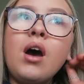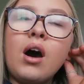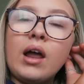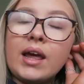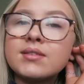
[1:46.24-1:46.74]

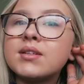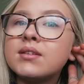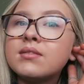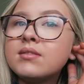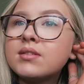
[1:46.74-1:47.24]
our
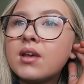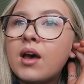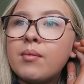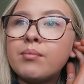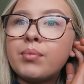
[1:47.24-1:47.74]
lessons.
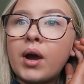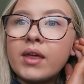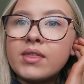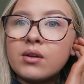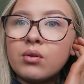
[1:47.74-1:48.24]
But
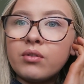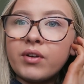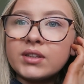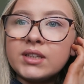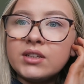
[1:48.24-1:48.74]
I think all of
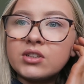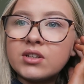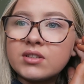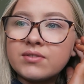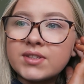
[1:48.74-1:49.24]
our
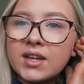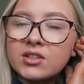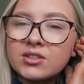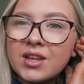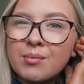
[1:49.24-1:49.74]
teachers have
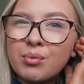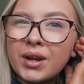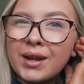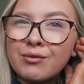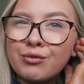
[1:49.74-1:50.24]
said just like
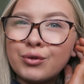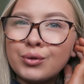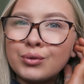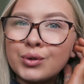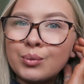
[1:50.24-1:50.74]
bring in
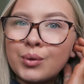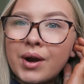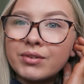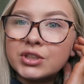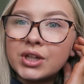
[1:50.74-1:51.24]
food and we'll
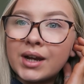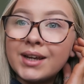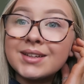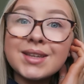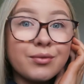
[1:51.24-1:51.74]
have a chat,
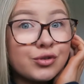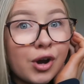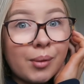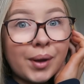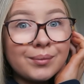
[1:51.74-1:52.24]
except for
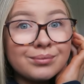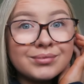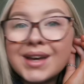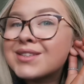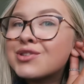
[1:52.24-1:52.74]
drama.
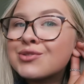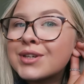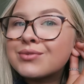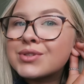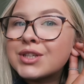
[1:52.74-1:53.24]
That's a stressful